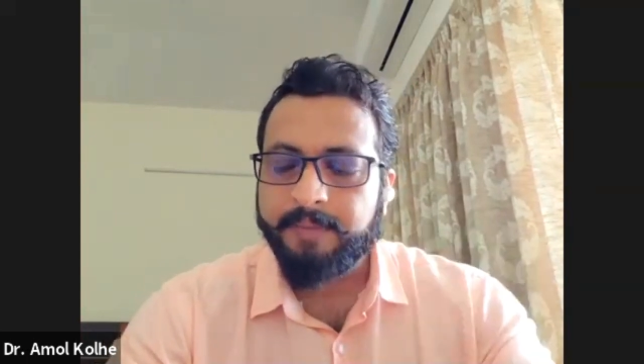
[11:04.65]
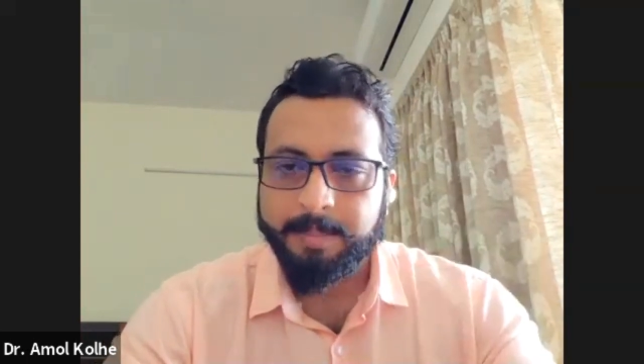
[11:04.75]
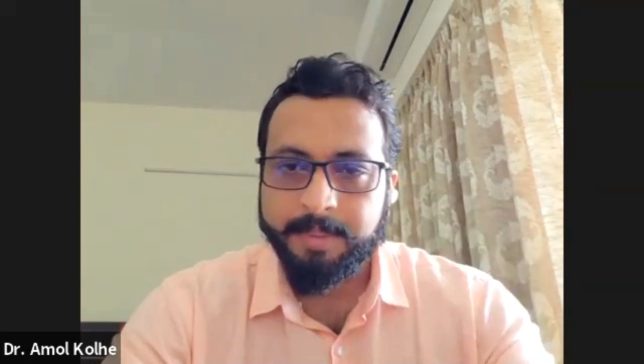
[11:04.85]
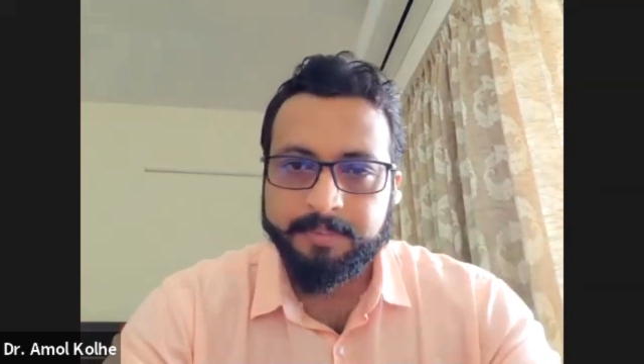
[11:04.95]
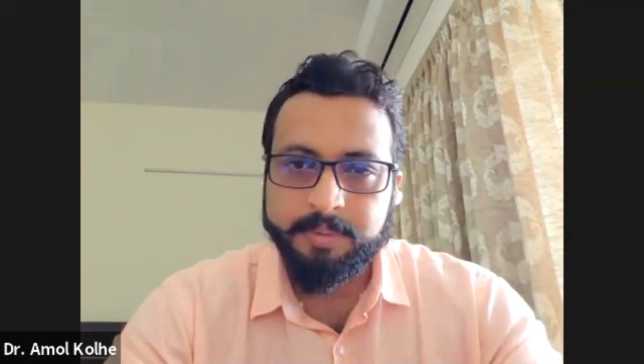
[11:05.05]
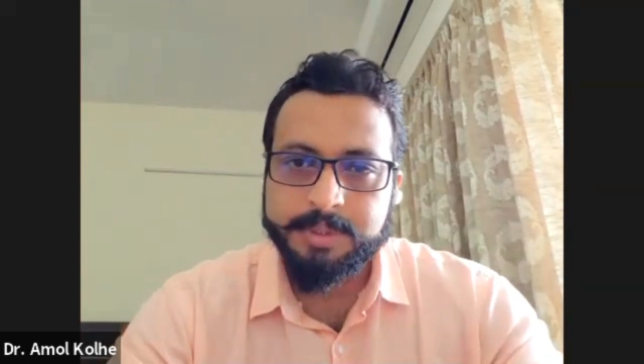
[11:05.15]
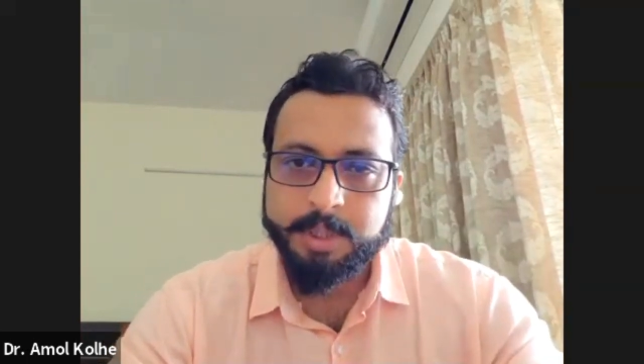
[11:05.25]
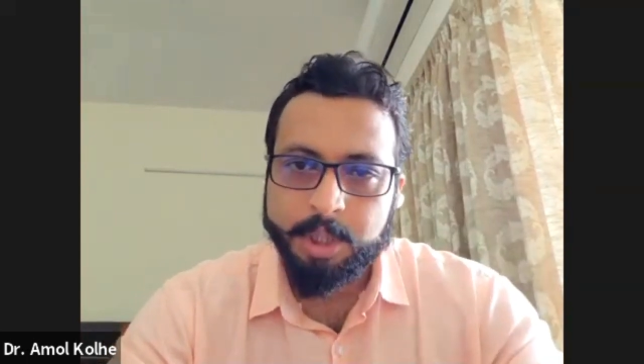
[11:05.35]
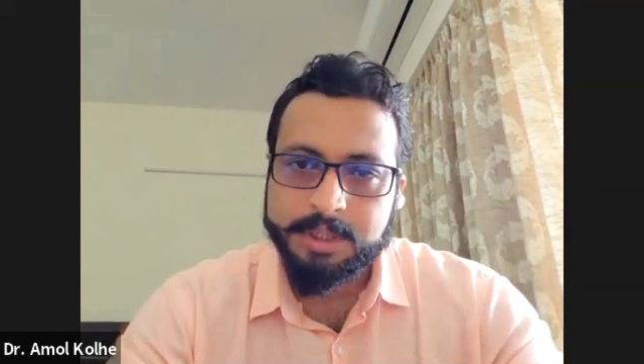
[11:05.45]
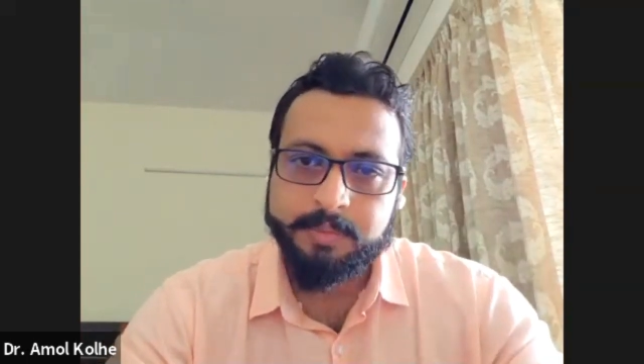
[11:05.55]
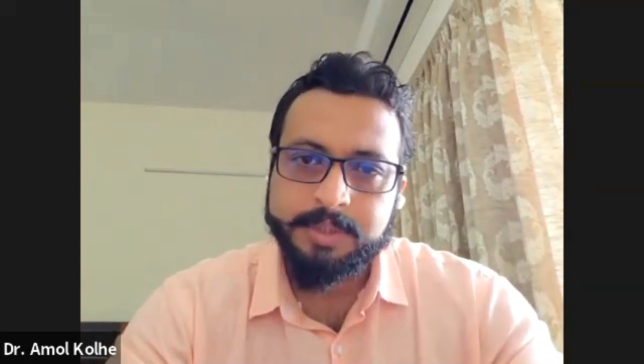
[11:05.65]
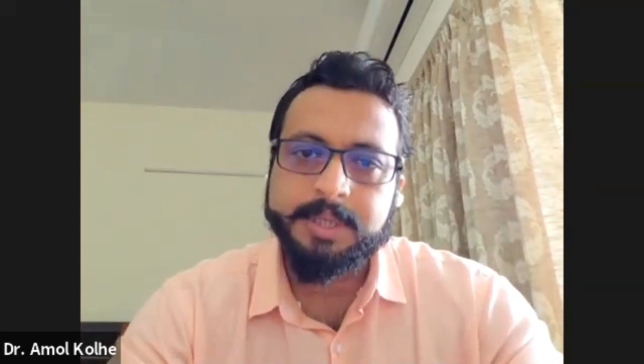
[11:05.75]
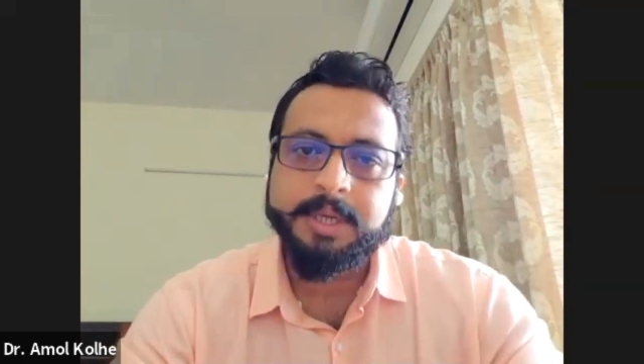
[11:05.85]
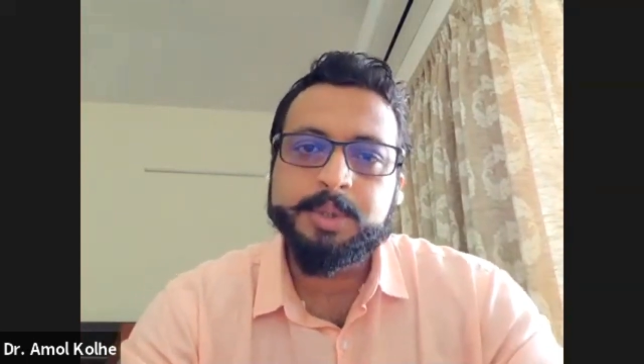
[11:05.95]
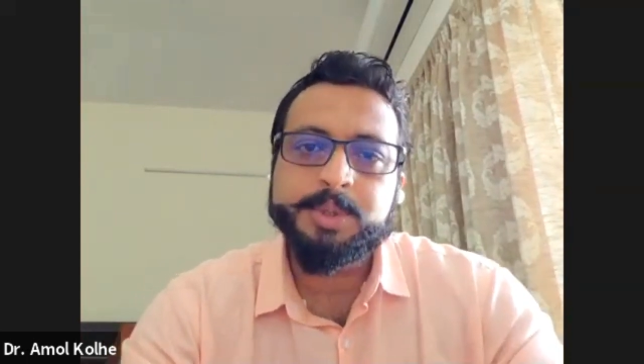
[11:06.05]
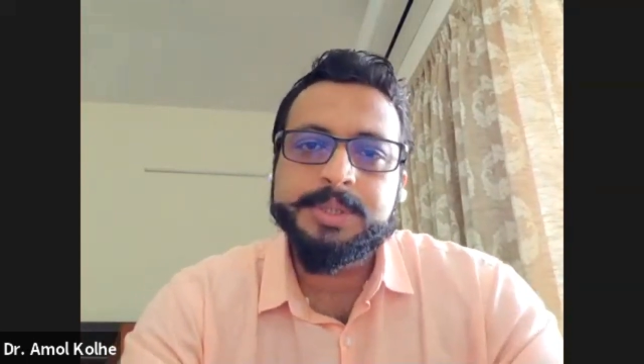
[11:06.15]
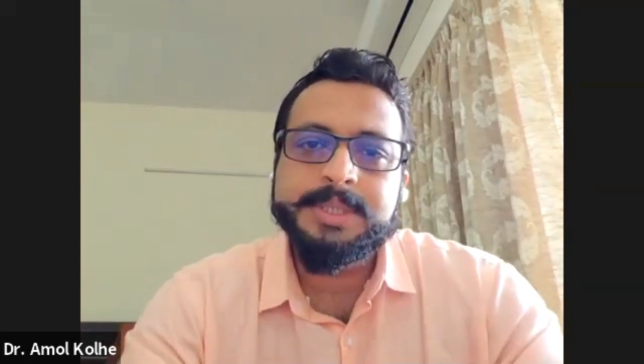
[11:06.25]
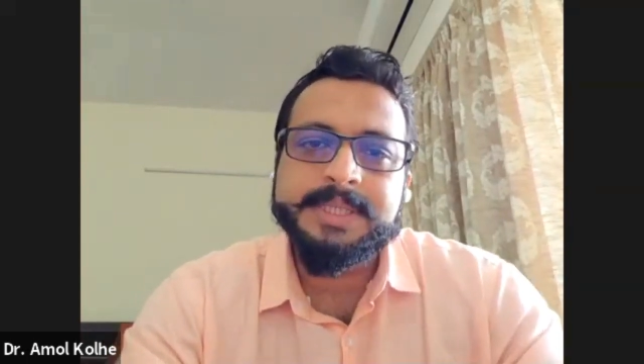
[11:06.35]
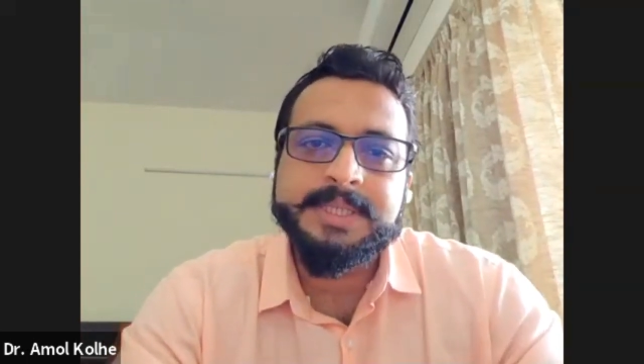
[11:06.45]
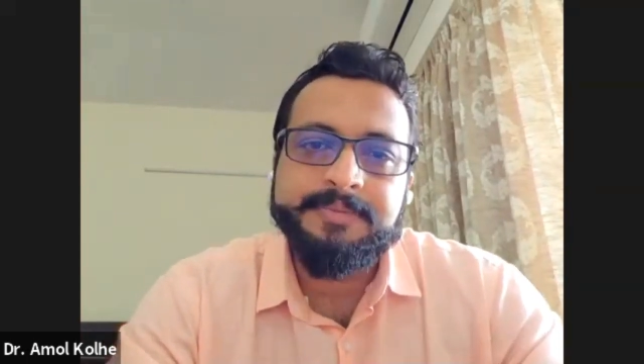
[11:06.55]
Fabiflu's cost was reduced to
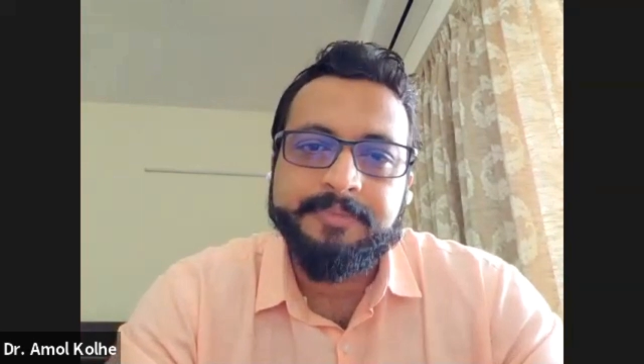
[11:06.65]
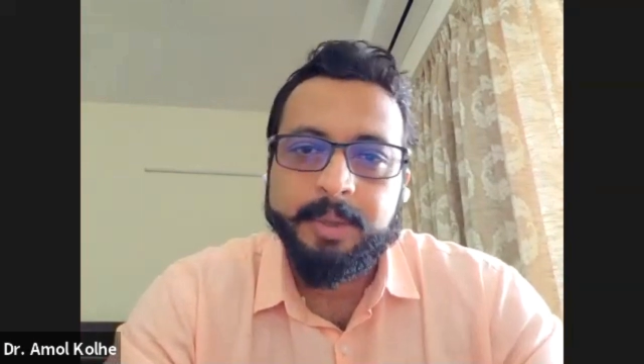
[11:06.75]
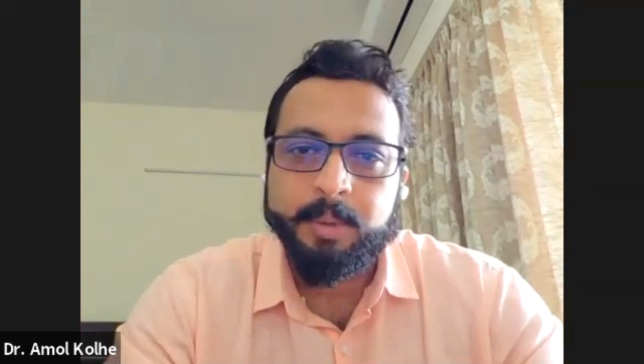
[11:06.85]
65